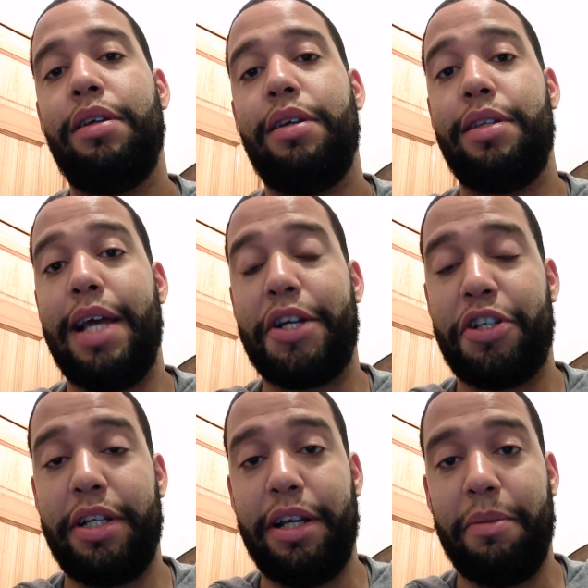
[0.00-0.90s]
is
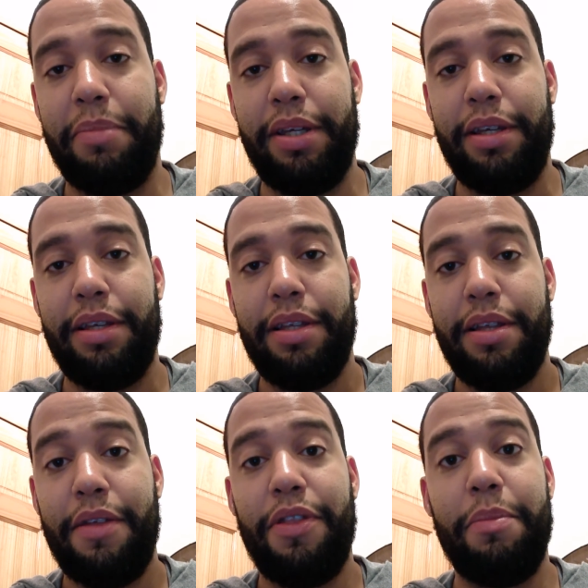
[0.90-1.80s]
actually going to be
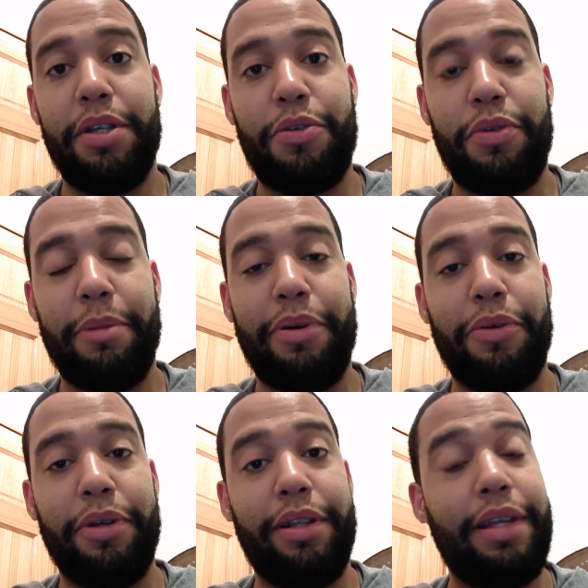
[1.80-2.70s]
the mystery
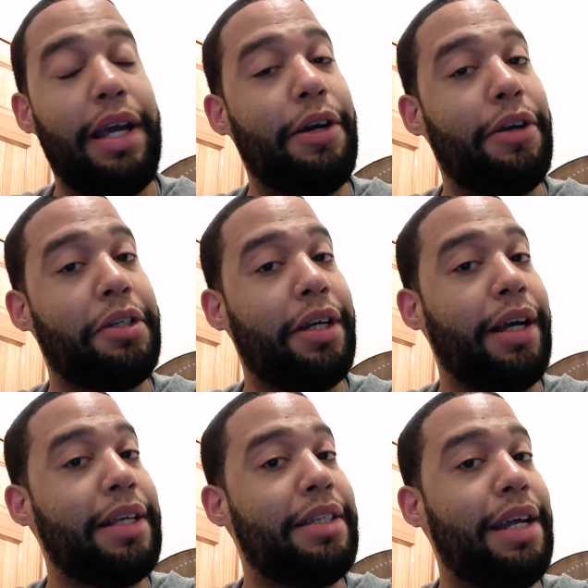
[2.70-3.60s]
opponent that Eric Young
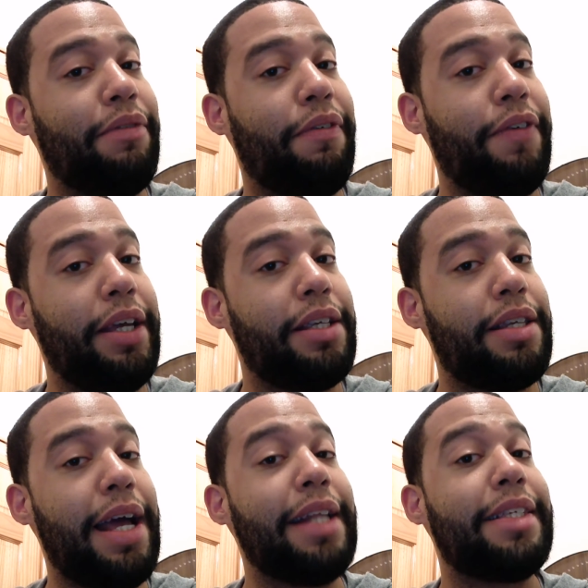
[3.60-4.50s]
has never faced
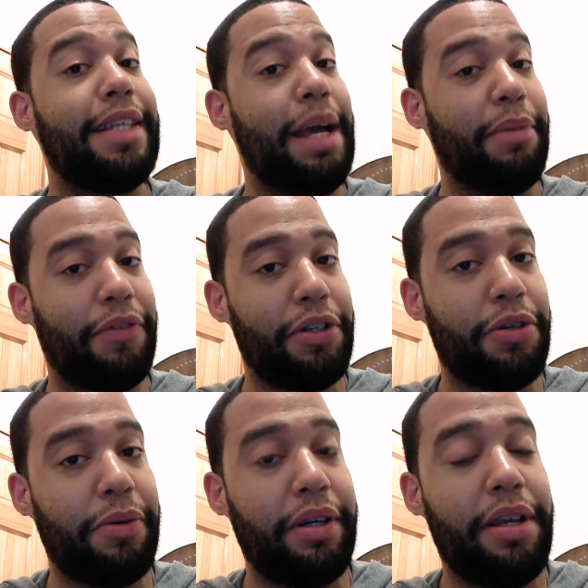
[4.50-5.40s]
at
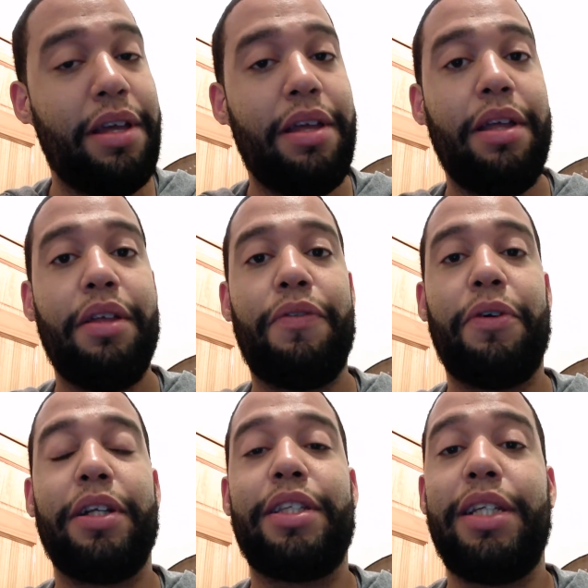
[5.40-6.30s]
Slammiversary for
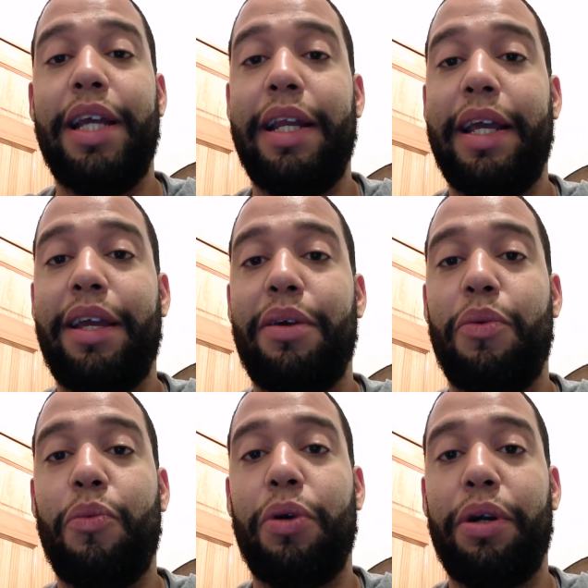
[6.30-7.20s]
the TNA
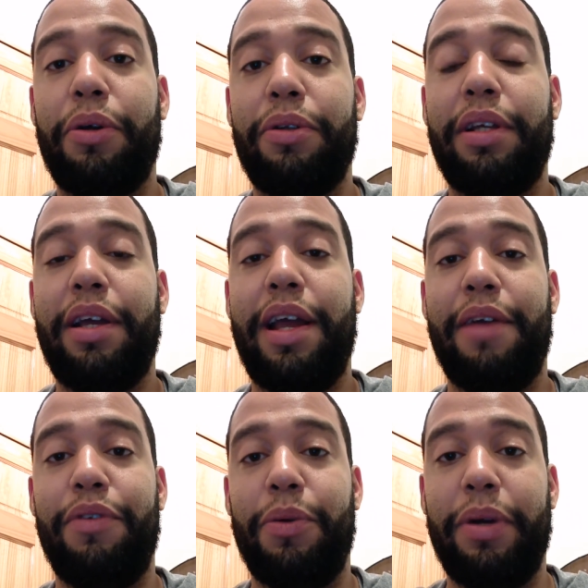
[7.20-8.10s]
World
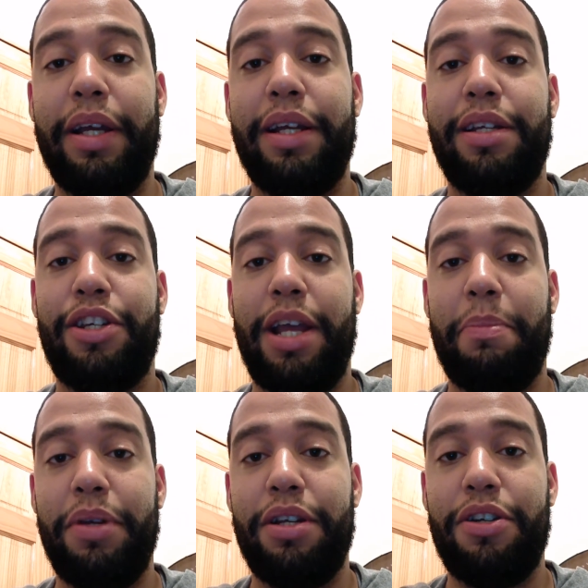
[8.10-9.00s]
Heavyweight
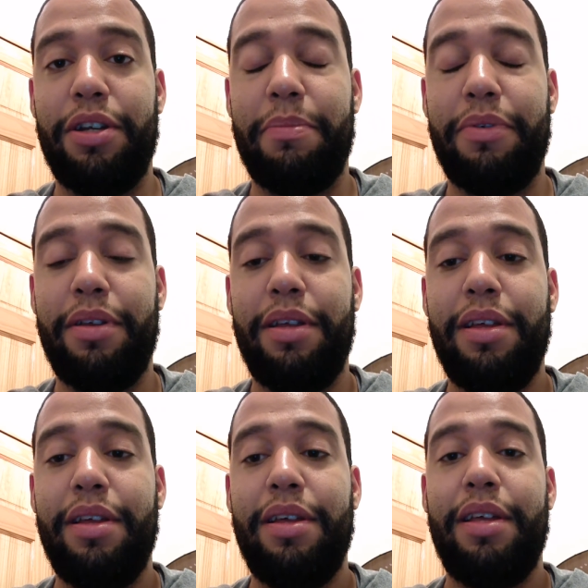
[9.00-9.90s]
Championship.
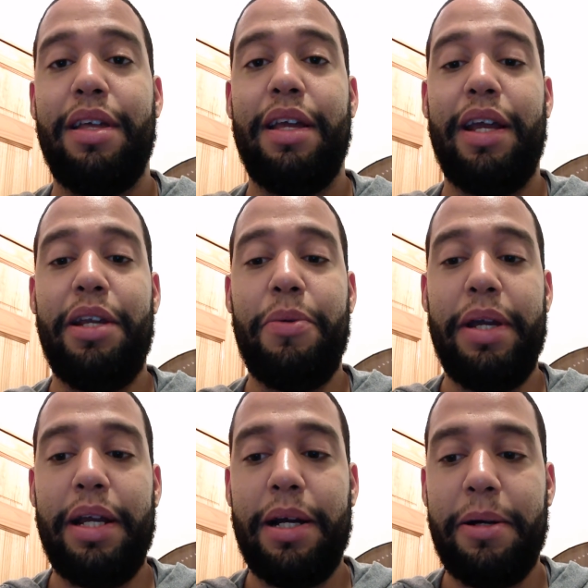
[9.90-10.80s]

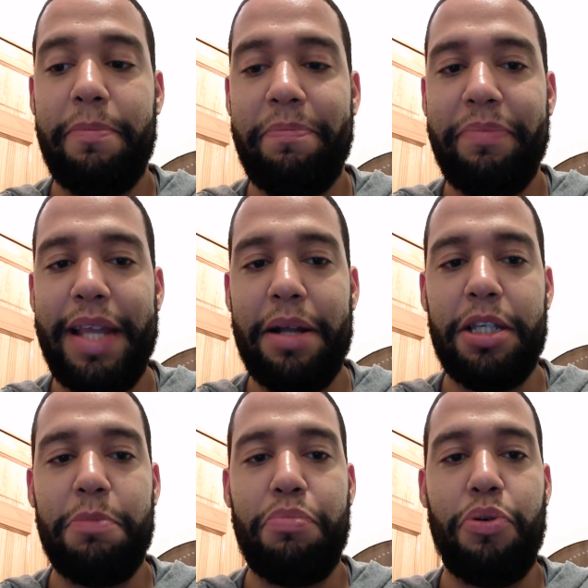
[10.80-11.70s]
Anyway,
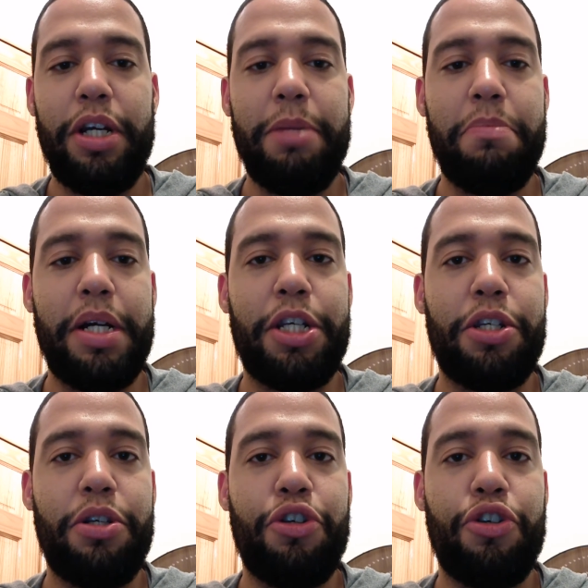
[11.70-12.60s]
that's pretty much
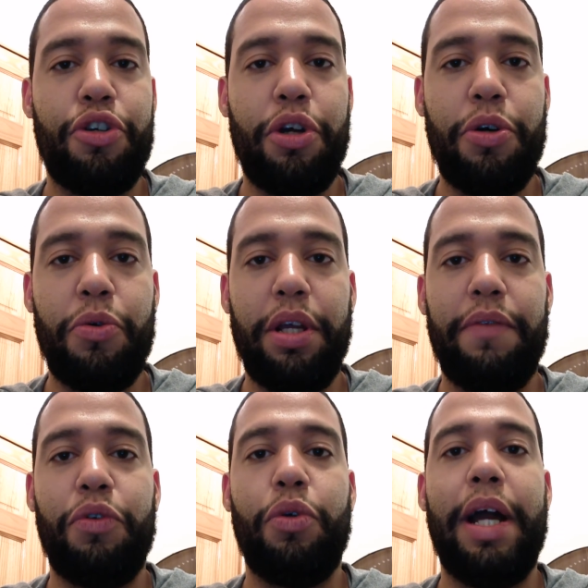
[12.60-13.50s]
the show.
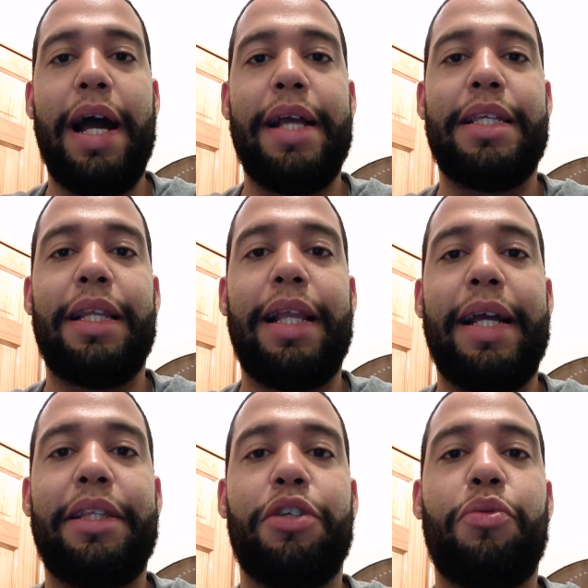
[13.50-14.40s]
If you guys like this